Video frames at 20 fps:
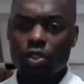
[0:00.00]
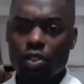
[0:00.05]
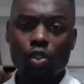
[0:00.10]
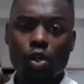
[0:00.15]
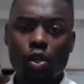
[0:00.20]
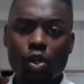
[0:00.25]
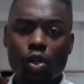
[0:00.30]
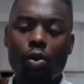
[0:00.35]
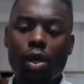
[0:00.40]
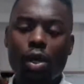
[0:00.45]

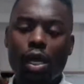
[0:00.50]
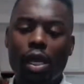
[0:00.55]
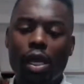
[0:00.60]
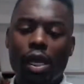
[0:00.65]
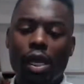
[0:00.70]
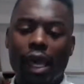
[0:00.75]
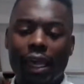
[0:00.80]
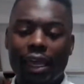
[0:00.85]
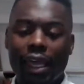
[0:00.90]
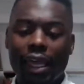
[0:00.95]
So
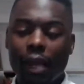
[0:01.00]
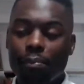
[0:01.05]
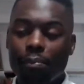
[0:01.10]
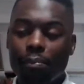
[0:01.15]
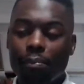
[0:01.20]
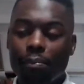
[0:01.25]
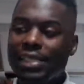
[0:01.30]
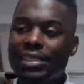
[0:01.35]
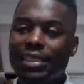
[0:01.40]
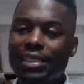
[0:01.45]

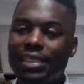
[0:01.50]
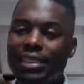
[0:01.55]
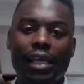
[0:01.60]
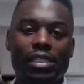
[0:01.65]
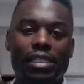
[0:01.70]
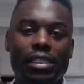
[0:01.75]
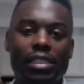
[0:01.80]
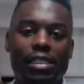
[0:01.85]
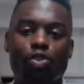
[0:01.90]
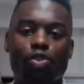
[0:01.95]
again, please
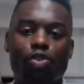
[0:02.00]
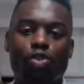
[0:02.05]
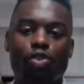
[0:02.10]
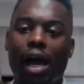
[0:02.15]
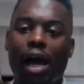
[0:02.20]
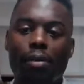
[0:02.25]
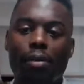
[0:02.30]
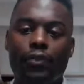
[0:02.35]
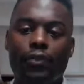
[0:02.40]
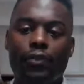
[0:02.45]
like,
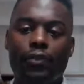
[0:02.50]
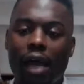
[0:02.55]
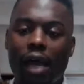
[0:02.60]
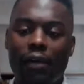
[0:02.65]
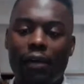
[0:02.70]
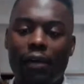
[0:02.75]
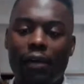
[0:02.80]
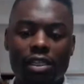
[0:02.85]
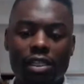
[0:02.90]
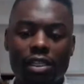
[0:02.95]
subscribe. If you
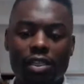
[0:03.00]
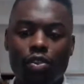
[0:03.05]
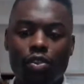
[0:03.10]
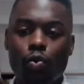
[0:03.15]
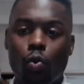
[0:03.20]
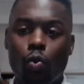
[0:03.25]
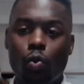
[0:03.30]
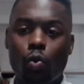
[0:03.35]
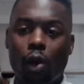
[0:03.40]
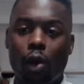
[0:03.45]
have anything that
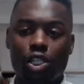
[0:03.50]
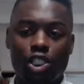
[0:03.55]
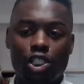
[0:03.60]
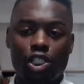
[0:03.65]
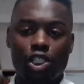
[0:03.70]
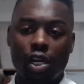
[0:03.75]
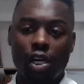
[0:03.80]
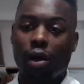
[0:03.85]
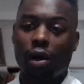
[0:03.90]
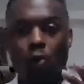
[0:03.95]
you want to
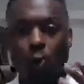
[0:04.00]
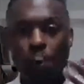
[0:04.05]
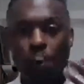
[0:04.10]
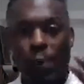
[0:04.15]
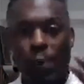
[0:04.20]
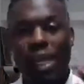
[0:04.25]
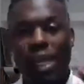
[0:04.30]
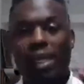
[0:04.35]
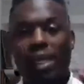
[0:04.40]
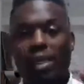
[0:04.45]
share,
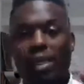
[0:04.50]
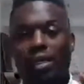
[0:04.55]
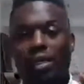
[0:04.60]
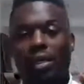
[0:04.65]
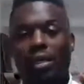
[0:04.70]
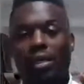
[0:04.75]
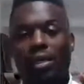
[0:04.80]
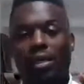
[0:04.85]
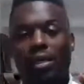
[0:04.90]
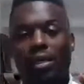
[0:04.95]
don't
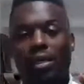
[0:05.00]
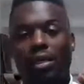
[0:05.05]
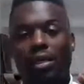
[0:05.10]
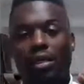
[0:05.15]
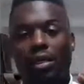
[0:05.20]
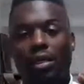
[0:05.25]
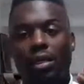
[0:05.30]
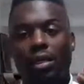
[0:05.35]
panic.